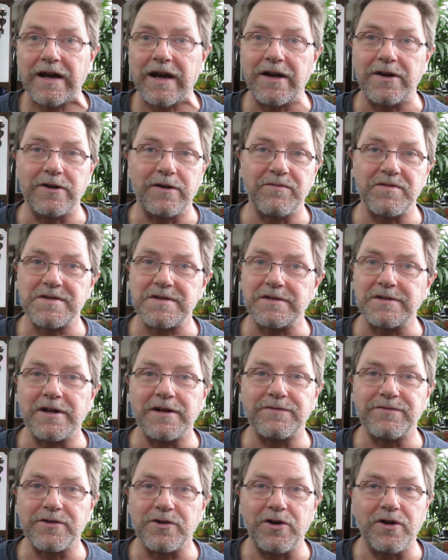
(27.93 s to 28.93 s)
And obviously
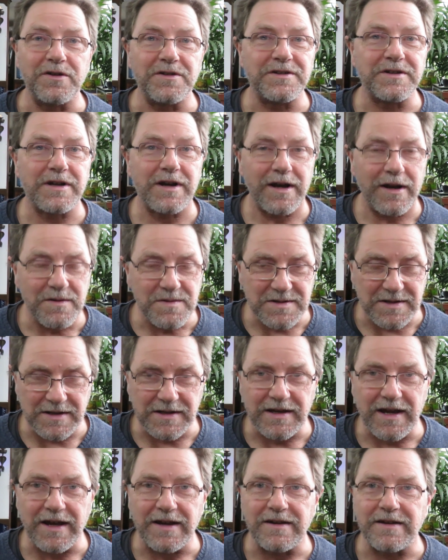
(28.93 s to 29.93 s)
I'd forgotten to close it
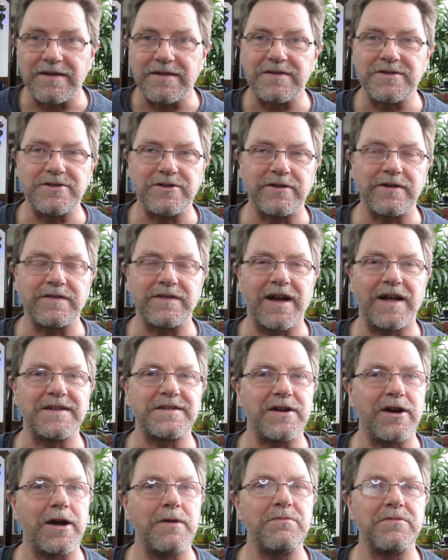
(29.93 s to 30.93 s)
again, and during that
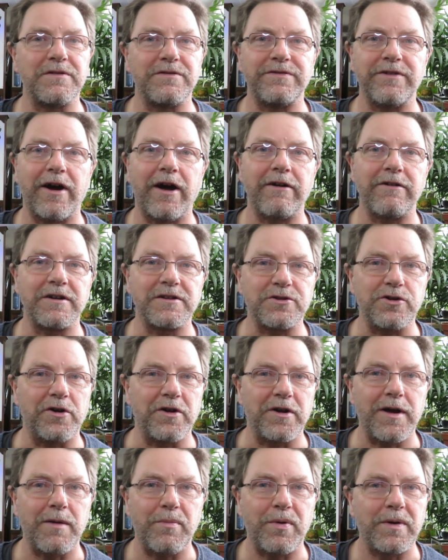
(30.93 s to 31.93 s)
time the fire had
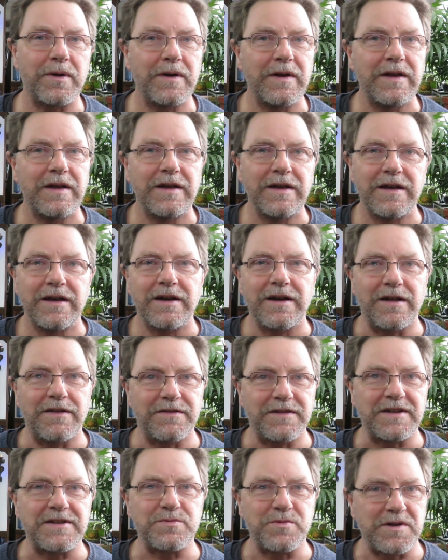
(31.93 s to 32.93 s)
got up and
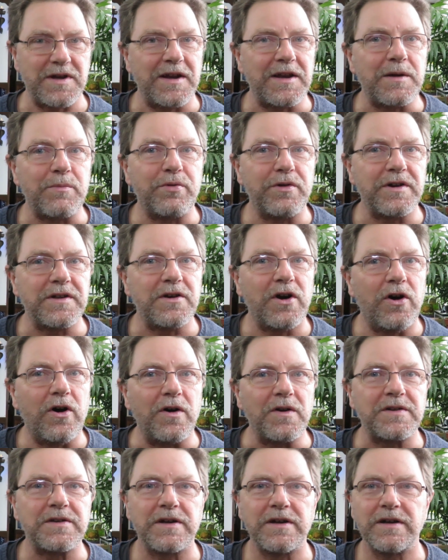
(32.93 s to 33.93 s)
things were getting pretty
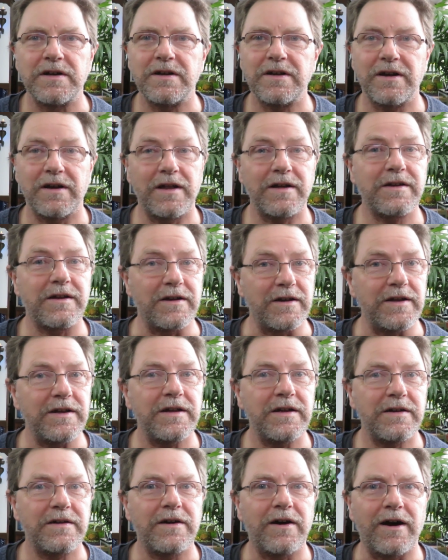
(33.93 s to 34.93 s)
hot.
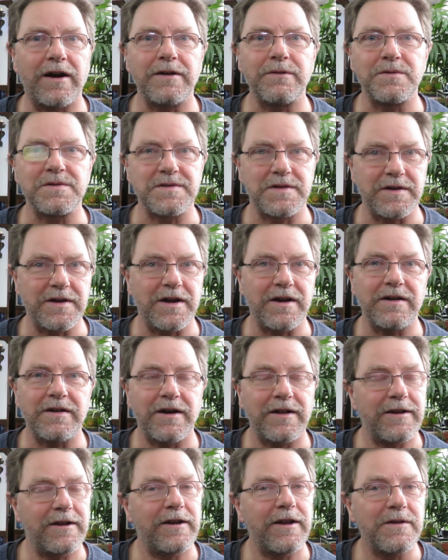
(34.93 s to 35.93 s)
Luckily I was there
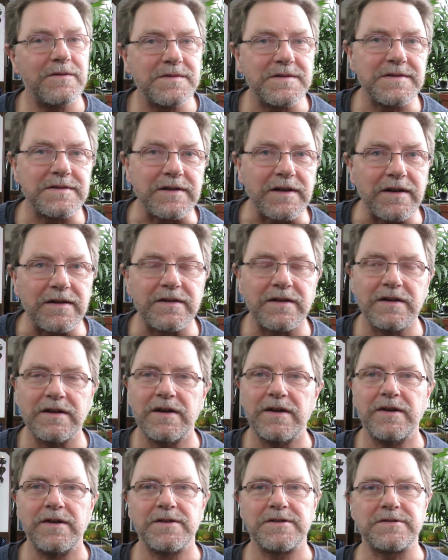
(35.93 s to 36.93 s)
and I noticed it,
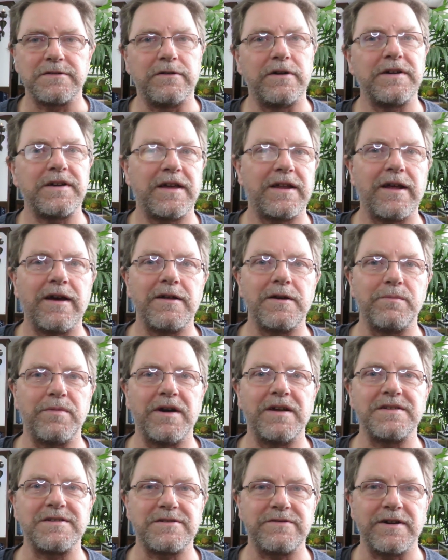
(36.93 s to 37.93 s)
so I get out of
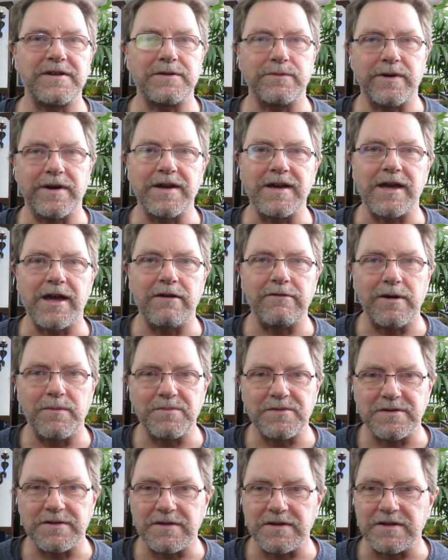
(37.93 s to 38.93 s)
bed straight away, go
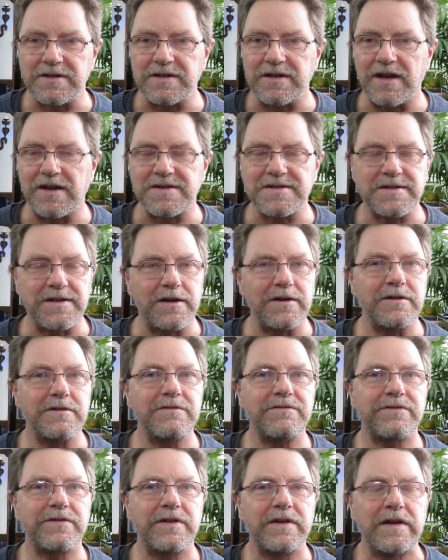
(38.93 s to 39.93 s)
up to the
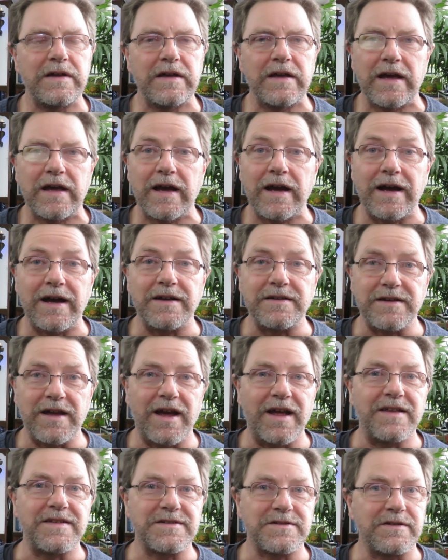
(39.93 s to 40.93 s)
stove, and
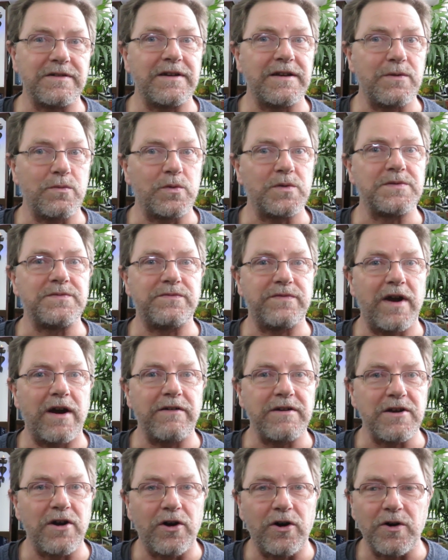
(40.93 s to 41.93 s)
yeah, it certainly was
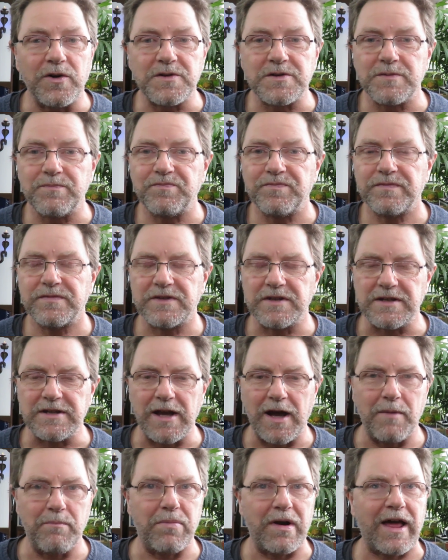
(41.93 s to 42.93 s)
very hot.
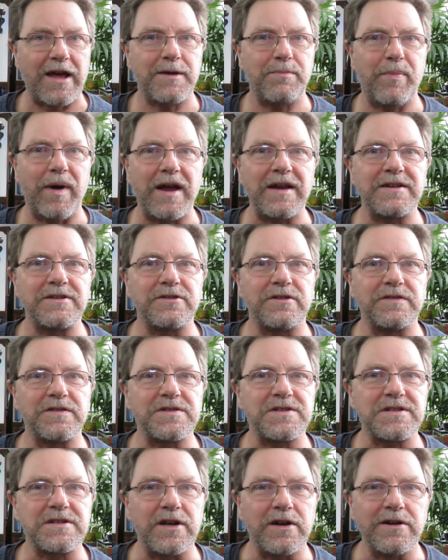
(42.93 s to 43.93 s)
The black paint on the
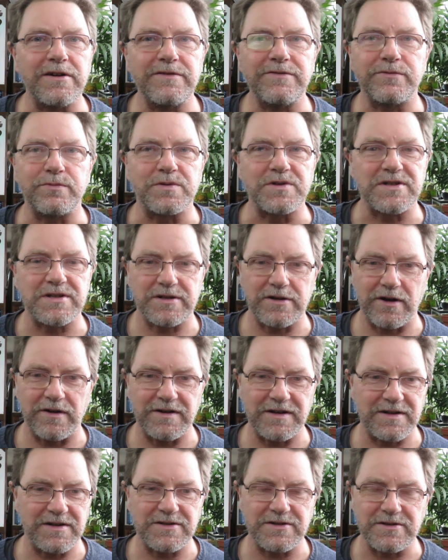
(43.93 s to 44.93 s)
stove was
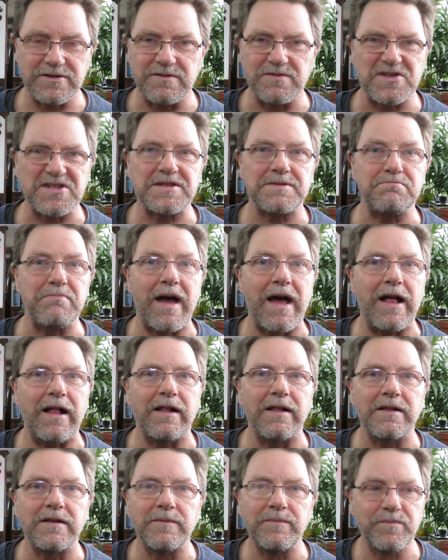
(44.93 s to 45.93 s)
starting to
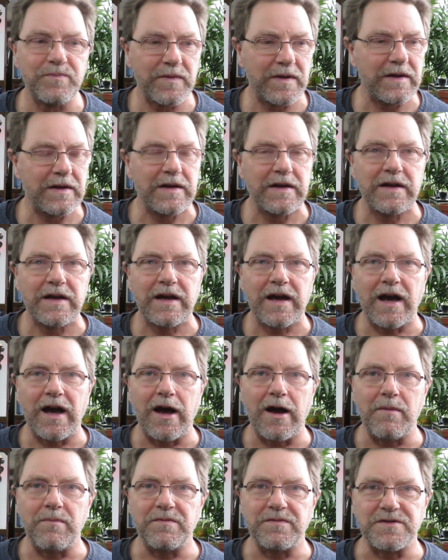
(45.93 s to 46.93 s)
smell.
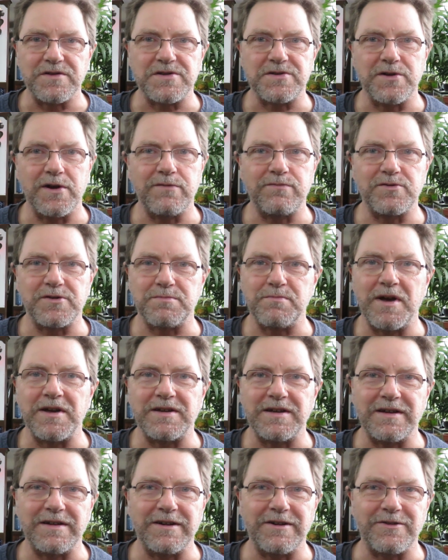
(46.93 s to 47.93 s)
The stove was
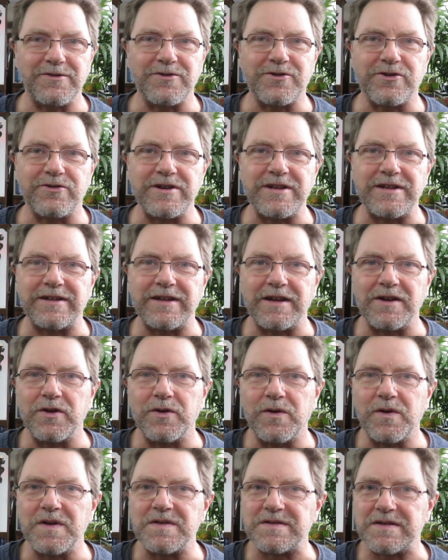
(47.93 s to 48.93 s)
making little creaking
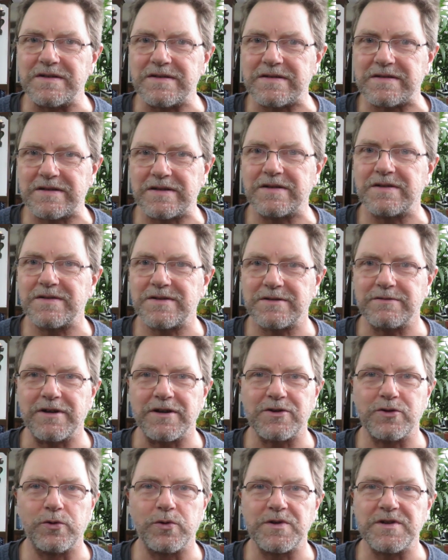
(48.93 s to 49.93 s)
noises, so
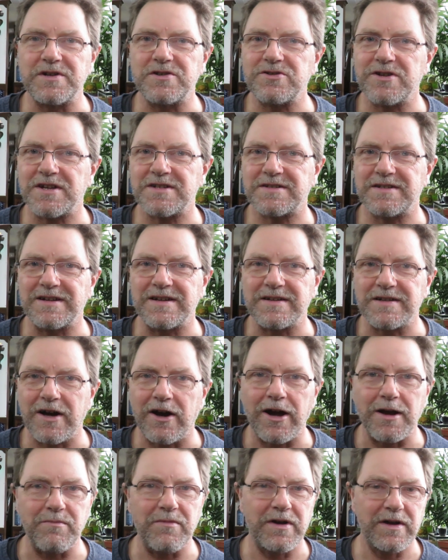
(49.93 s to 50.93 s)
I caught it just in
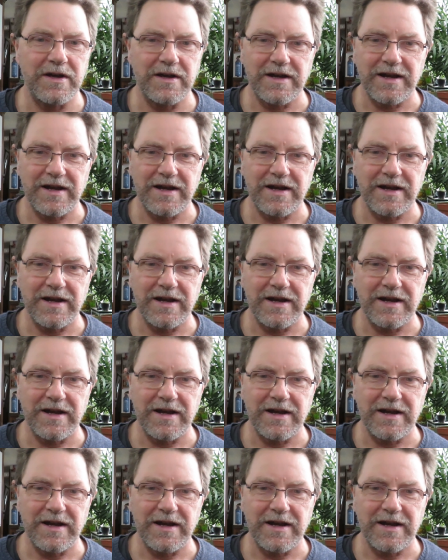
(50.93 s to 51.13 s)
time.